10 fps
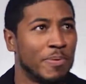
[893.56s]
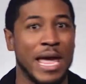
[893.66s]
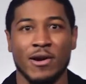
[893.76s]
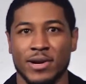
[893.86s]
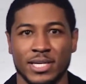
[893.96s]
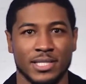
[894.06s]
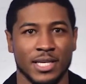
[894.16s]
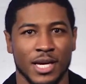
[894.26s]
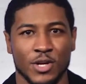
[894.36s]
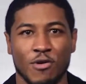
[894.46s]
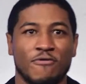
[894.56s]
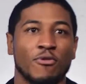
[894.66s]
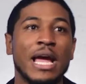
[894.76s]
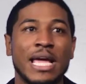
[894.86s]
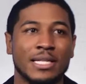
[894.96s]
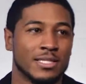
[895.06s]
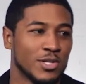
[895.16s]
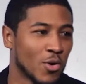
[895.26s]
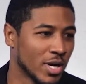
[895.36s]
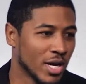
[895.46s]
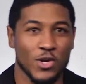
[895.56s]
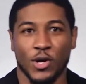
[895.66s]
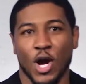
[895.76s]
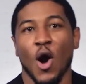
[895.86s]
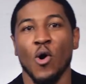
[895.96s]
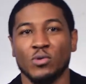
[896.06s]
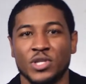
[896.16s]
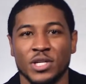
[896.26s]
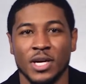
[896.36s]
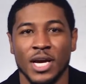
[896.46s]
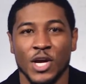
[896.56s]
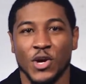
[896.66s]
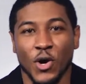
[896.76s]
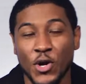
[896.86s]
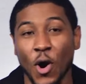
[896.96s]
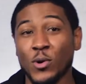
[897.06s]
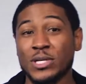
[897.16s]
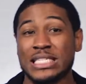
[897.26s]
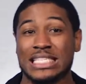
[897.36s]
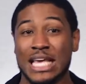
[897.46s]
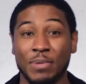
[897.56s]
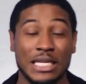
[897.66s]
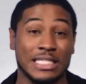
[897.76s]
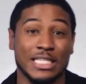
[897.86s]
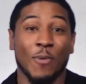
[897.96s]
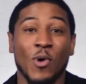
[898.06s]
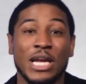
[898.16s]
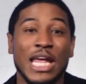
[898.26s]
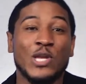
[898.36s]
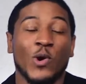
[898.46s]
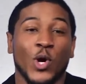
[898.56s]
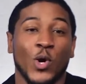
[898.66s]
parents, your friends, your coach, your older sibling, someone in your